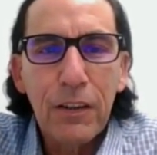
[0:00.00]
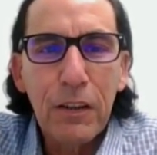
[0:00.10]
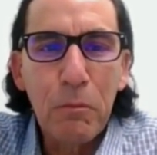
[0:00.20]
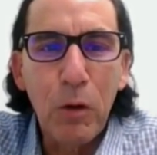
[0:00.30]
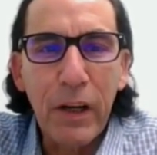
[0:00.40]

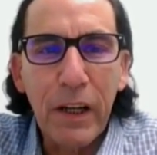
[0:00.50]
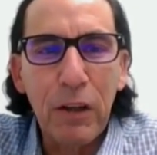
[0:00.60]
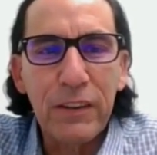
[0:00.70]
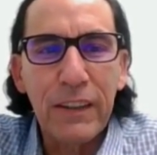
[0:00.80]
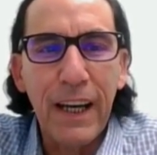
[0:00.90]
Good morning,
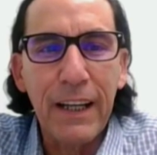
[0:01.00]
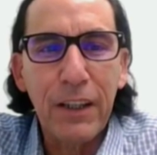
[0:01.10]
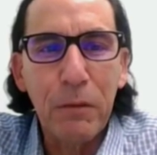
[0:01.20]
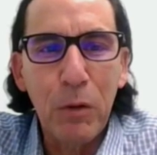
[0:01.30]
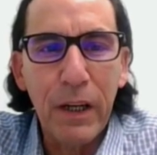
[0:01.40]
Rosanna.
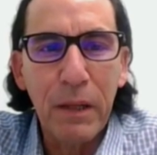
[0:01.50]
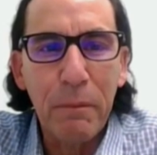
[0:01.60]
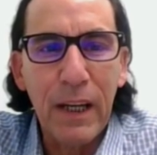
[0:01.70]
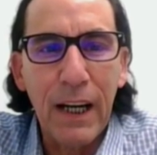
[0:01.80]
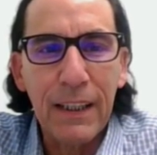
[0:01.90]
Good morning,
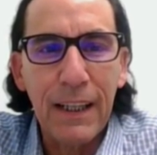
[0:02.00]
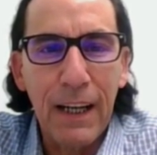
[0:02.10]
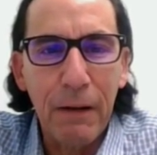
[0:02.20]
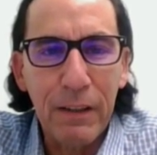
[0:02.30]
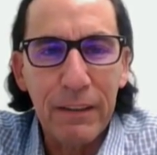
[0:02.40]
Bianca.
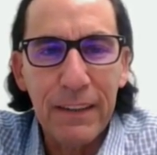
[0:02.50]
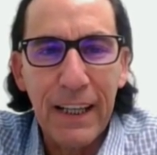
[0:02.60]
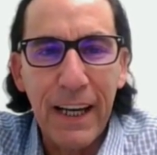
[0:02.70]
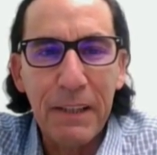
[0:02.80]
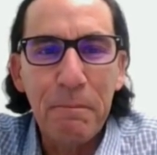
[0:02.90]
How are you today?